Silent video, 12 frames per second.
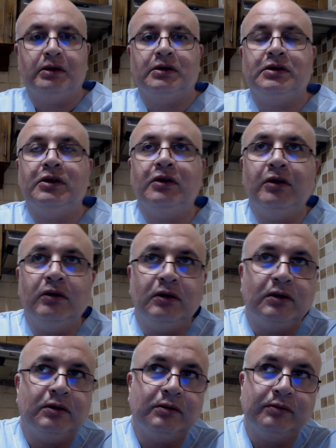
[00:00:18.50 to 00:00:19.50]
So,
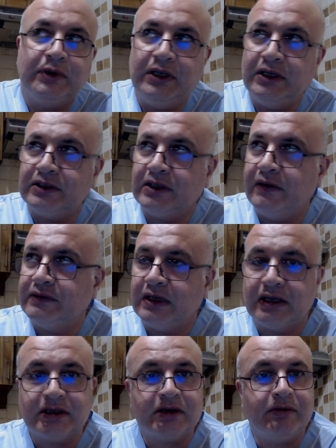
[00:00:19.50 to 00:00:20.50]
please give
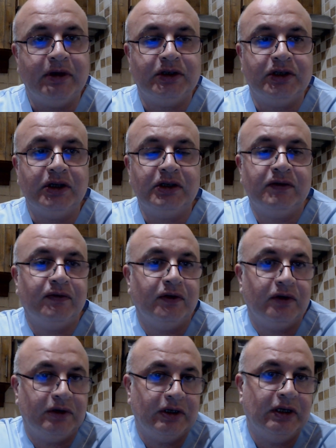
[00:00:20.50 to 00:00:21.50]
us questions
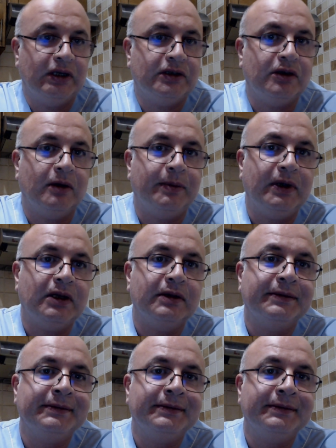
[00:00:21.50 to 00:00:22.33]
for today's topic.